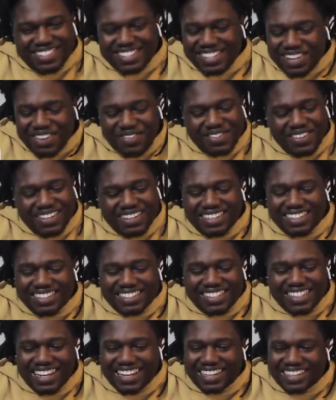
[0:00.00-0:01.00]
definitely a
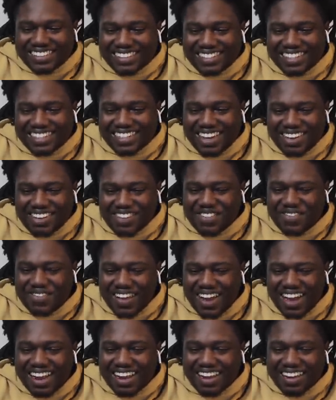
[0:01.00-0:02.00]
10 out of 10. That was
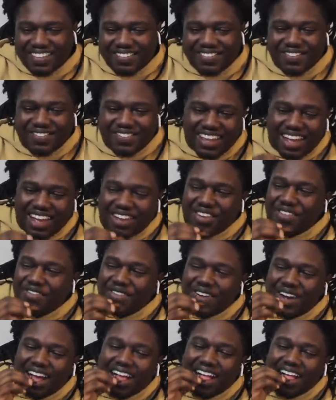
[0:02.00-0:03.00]
fire. That was
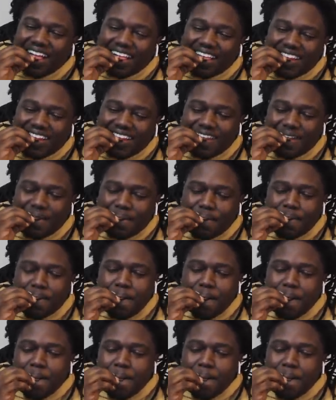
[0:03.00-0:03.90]
fire. I